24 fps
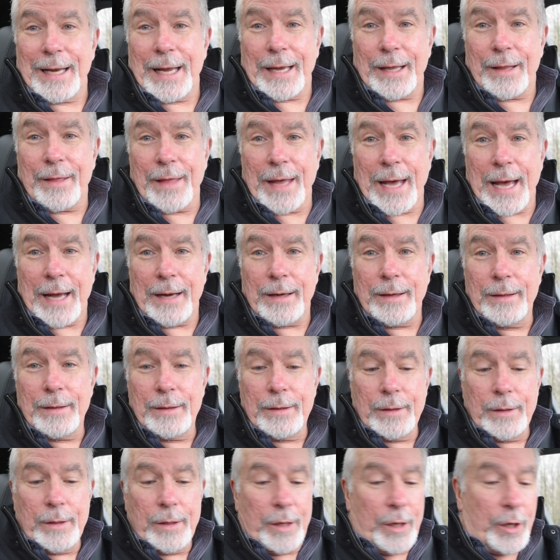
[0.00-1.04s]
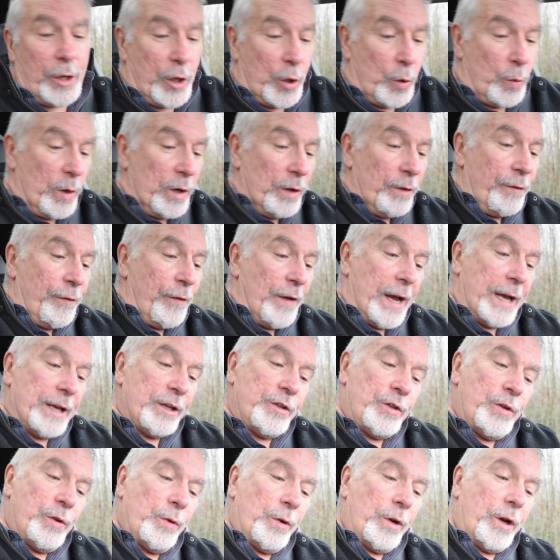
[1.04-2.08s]
like that. You will find
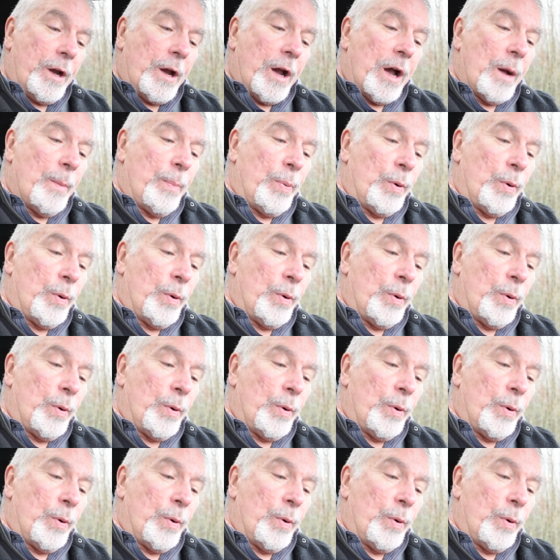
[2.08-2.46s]
2 cup